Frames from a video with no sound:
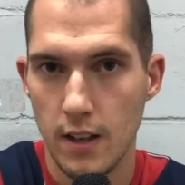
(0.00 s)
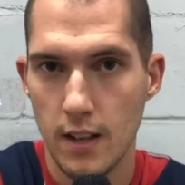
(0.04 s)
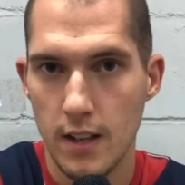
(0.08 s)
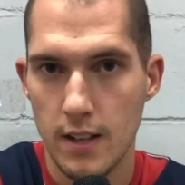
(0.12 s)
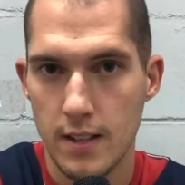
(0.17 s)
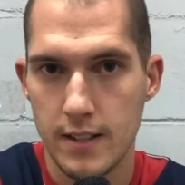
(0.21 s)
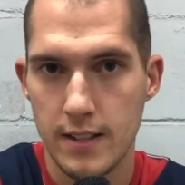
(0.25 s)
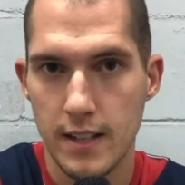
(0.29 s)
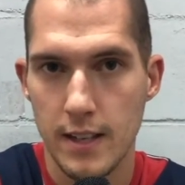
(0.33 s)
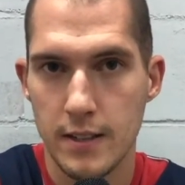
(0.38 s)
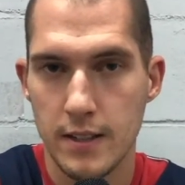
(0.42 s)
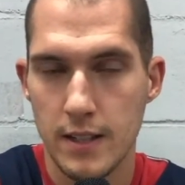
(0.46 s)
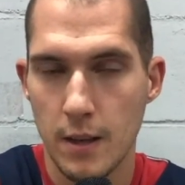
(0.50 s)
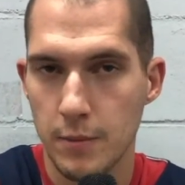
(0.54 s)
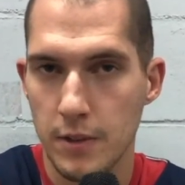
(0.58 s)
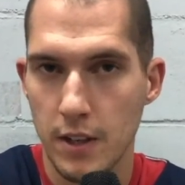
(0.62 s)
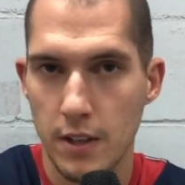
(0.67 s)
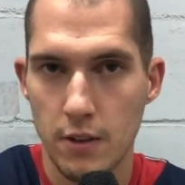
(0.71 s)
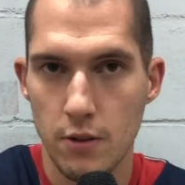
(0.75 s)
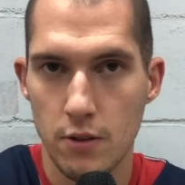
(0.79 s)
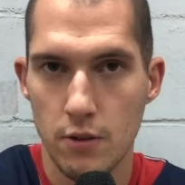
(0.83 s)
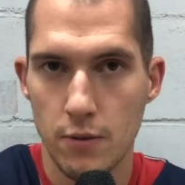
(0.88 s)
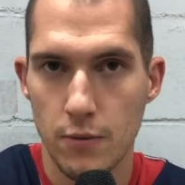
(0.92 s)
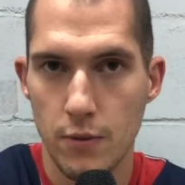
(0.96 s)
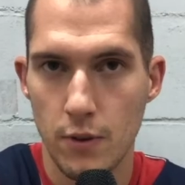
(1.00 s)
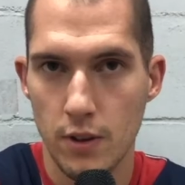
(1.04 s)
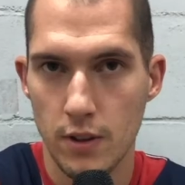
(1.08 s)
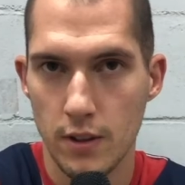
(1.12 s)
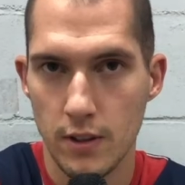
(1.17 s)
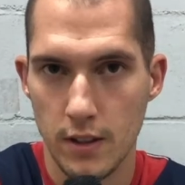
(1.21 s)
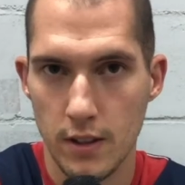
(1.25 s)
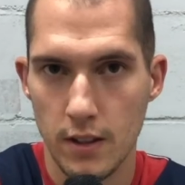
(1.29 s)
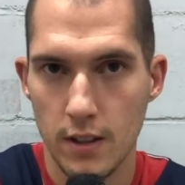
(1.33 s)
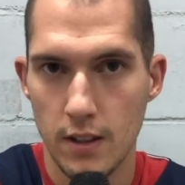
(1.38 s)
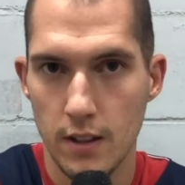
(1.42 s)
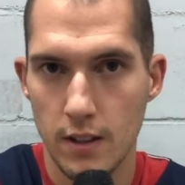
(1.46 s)
say something new for
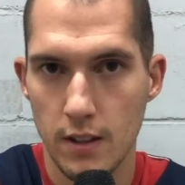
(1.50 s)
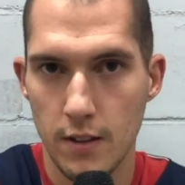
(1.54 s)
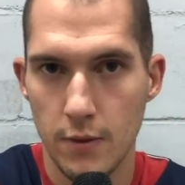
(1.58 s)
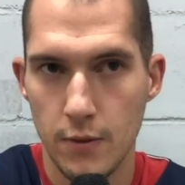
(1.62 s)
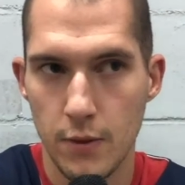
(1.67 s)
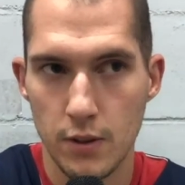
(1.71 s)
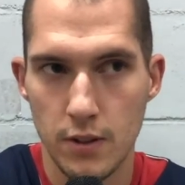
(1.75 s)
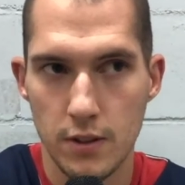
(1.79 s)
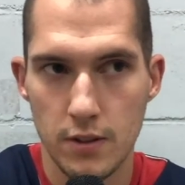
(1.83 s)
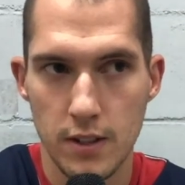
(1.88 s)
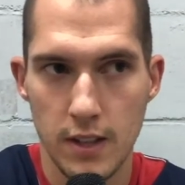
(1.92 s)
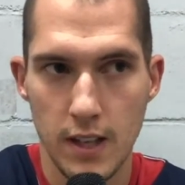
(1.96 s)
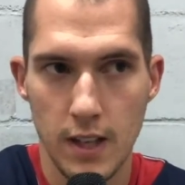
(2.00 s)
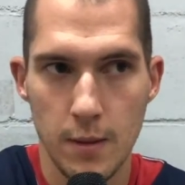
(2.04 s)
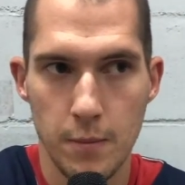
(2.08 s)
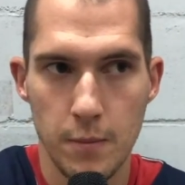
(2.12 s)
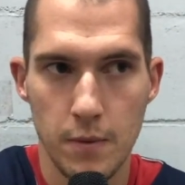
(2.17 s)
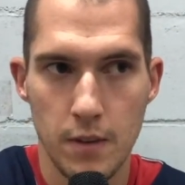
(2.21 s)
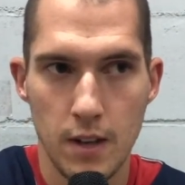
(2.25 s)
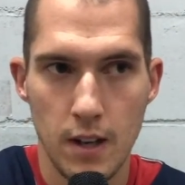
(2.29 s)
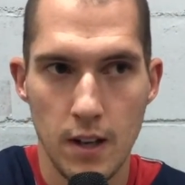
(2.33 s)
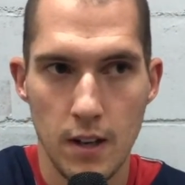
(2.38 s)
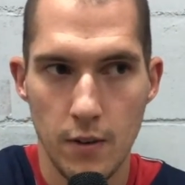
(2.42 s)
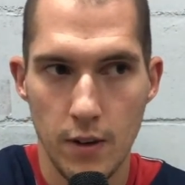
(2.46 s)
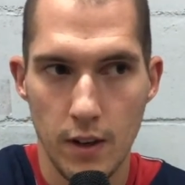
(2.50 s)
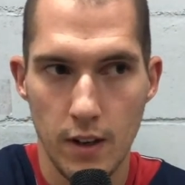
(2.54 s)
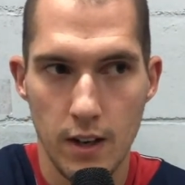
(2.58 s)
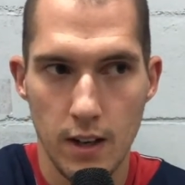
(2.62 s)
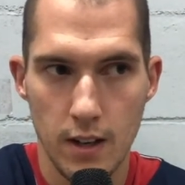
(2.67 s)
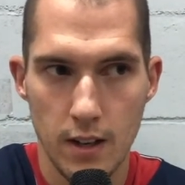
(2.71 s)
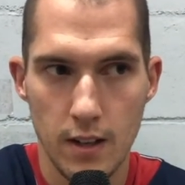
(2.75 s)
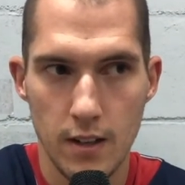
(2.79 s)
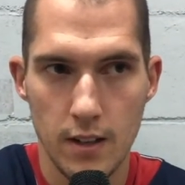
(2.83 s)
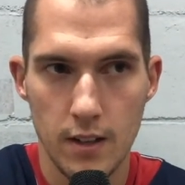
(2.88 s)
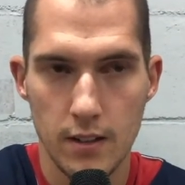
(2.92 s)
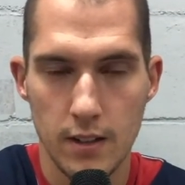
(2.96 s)
the for the team we can
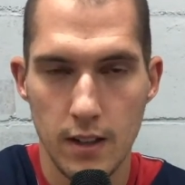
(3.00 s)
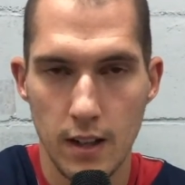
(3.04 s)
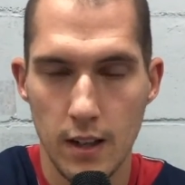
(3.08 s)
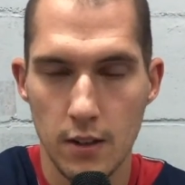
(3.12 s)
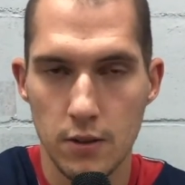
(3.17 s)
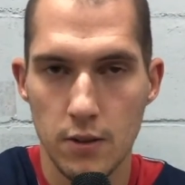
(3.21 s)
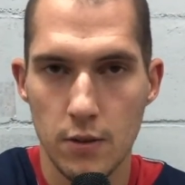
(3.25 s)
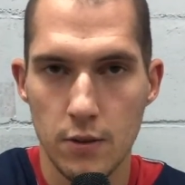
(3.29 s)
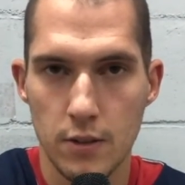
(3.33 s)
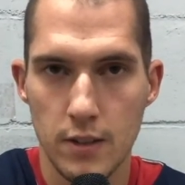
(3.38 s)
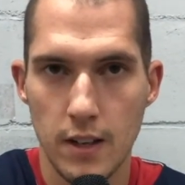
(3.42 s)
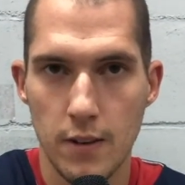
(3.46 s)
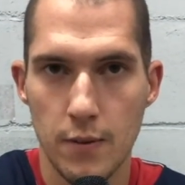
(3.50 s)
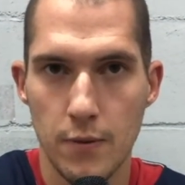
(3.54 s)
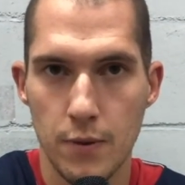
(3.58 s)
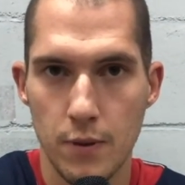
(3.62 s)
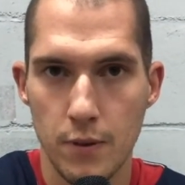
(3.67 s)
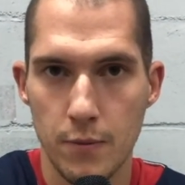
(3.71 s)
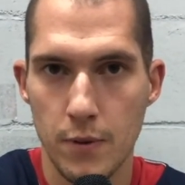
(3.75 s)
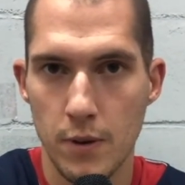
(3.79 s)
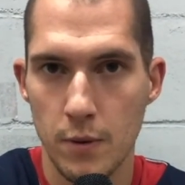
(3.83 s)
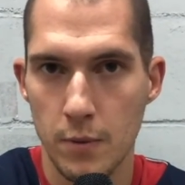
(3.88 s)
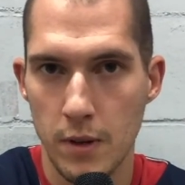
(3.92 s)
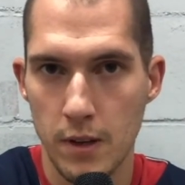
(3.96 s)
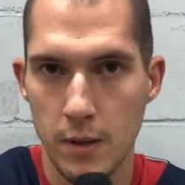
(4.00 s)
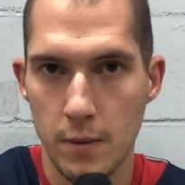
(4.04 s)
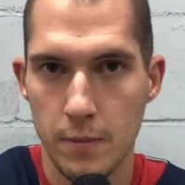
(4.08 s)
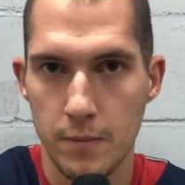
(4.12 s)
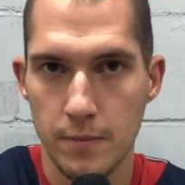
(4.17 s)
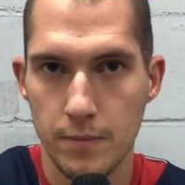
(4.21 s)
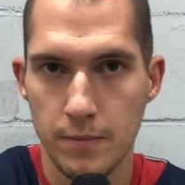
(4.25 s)
learn a lot of stuff from him